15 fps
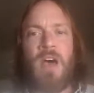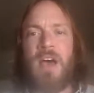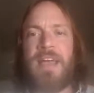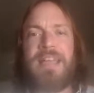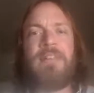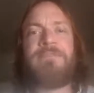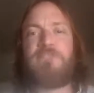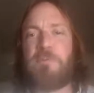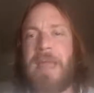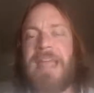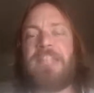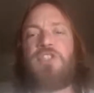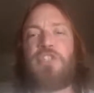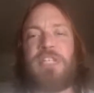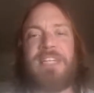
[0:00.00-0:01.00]

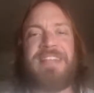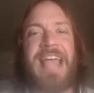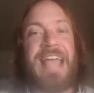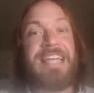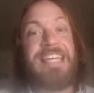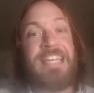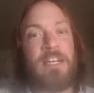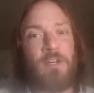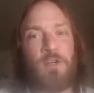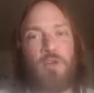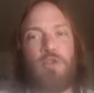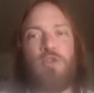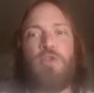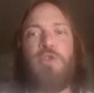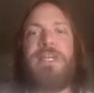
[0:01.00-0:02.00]
information that he
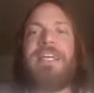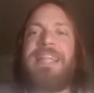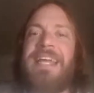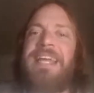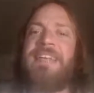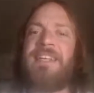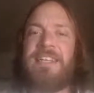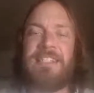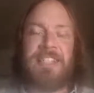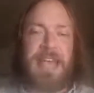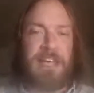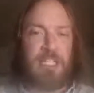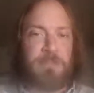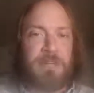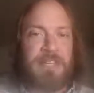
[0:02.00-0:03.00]
included in his
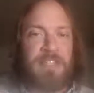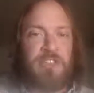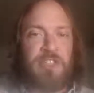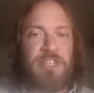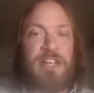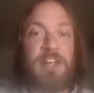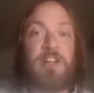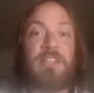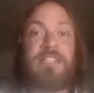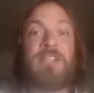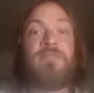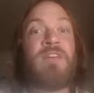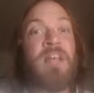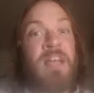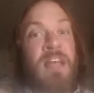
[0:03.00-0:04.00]
expedition
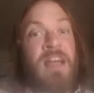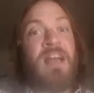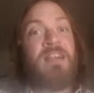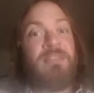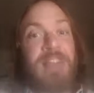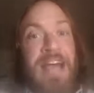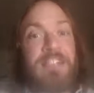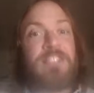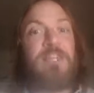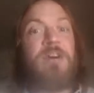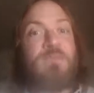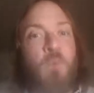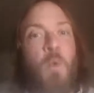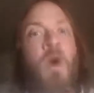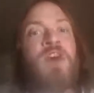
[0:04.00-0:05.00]
narrative, that
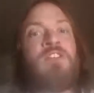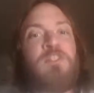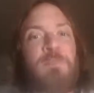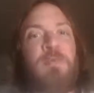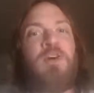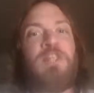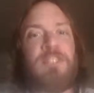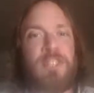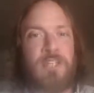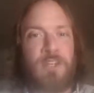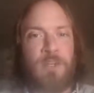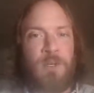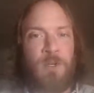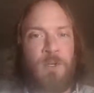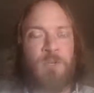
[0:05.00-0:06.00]
stuff was put to
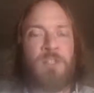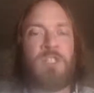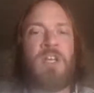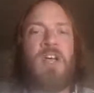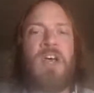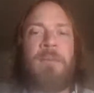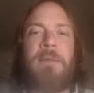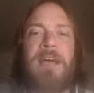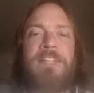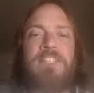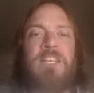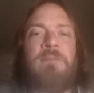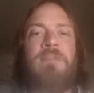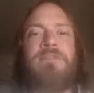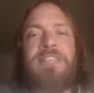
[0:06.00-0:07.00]
use by
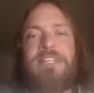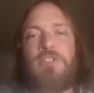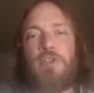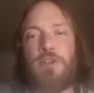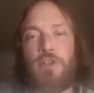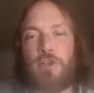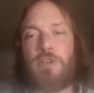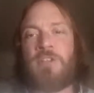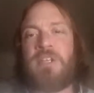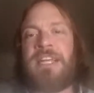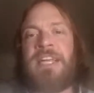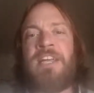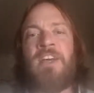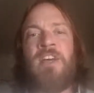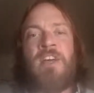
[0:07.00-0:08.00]
some of these
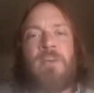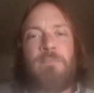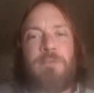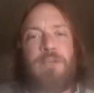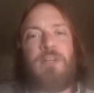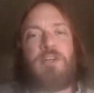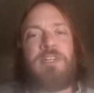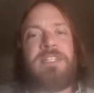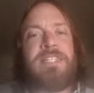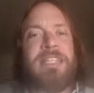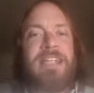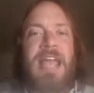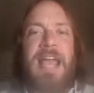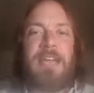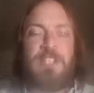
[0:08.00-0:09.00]
early
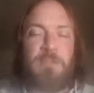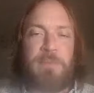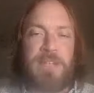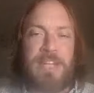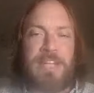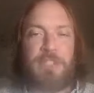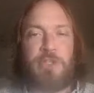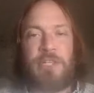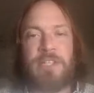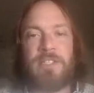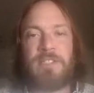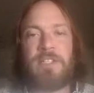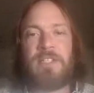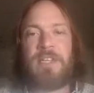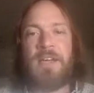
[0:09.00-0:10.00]
Puritan
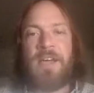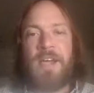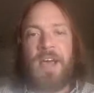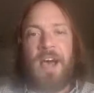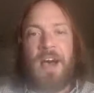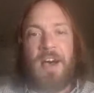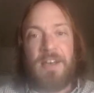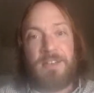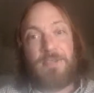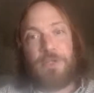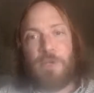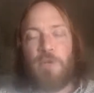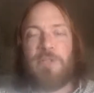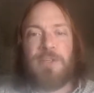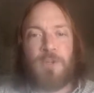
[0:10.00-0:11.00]
expeditions
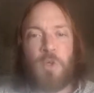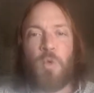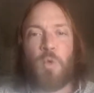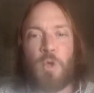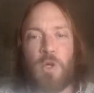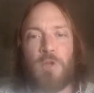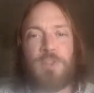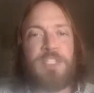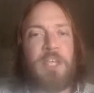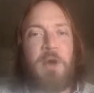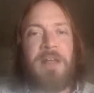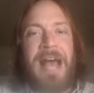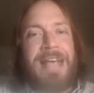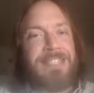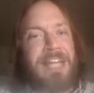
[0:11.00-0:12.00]
to the New World.
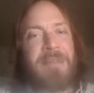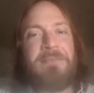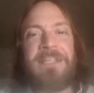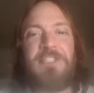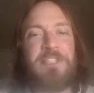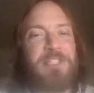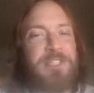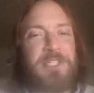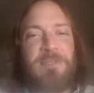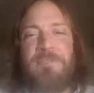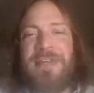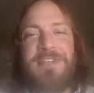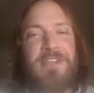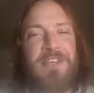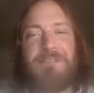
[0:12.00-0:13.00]
So as I mentioned,
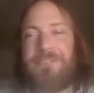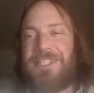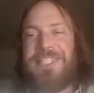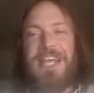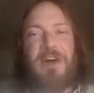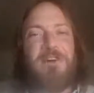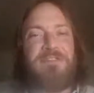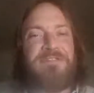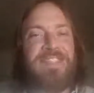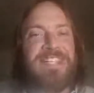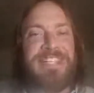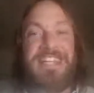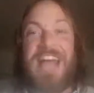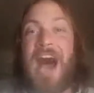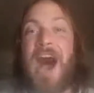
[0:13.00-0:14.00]
Smith himself
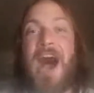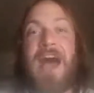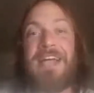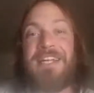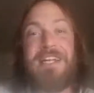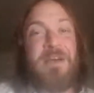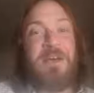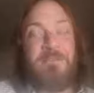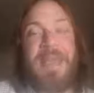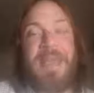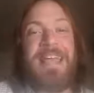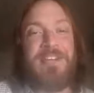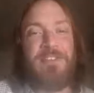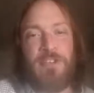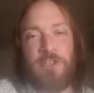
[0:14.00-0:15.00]
did not
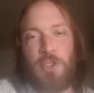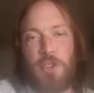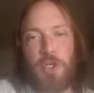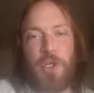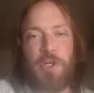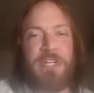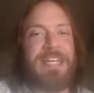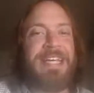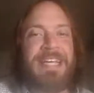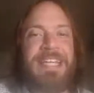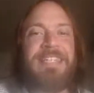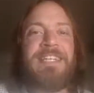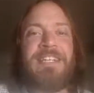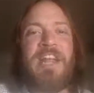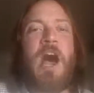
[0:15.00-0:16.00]
make the journey. He
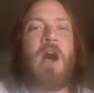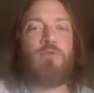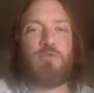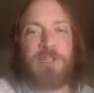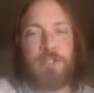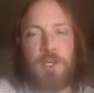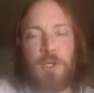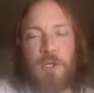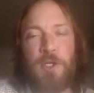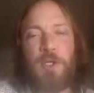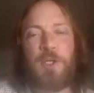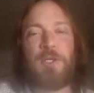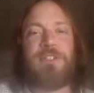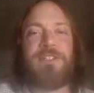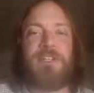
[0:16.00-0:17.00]
did not
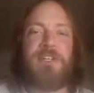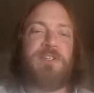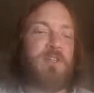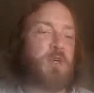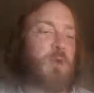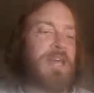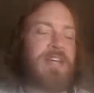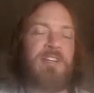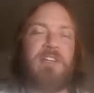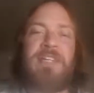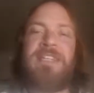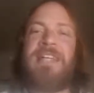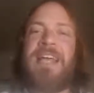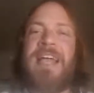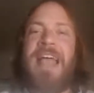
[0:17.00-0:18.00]
return to New
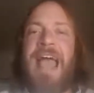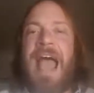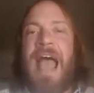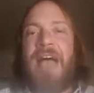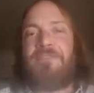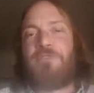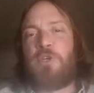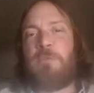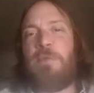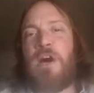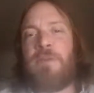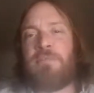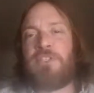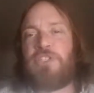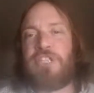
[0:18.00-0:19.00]
England after
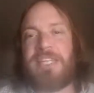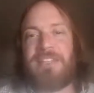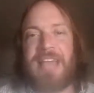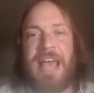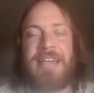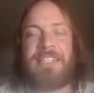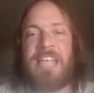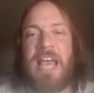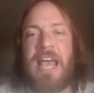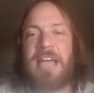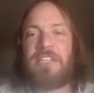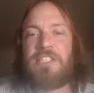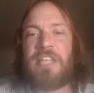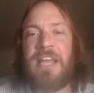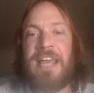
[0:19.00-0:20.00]
publishing that
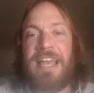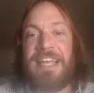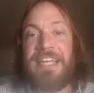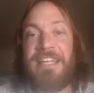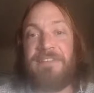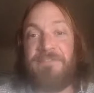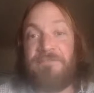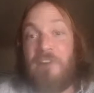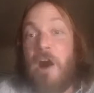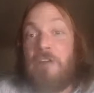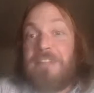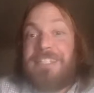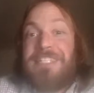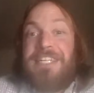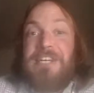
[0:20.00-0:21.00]
text. He
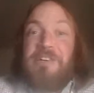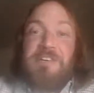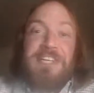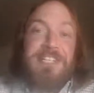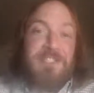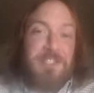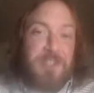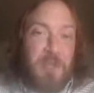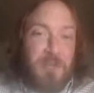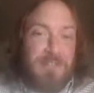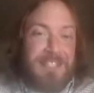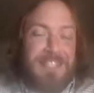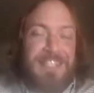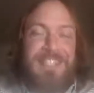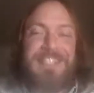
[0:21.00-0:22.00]
volunteered his
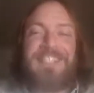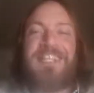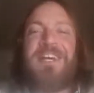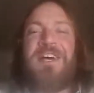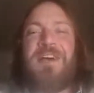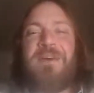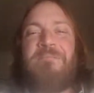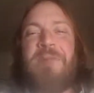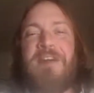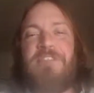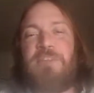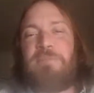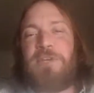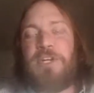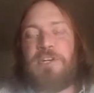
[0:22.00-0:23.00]
services, but
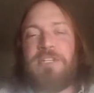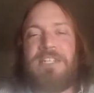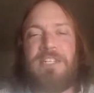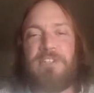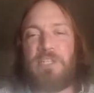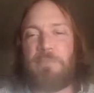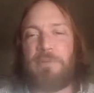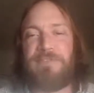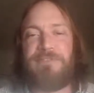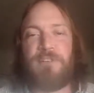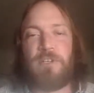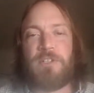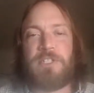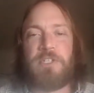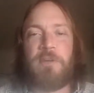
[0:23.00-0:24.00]
the Puritans
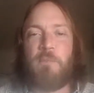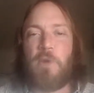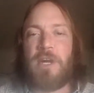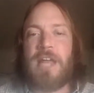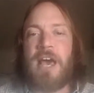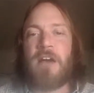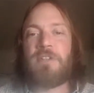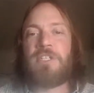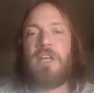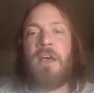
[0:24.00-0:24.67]
preferred someone else.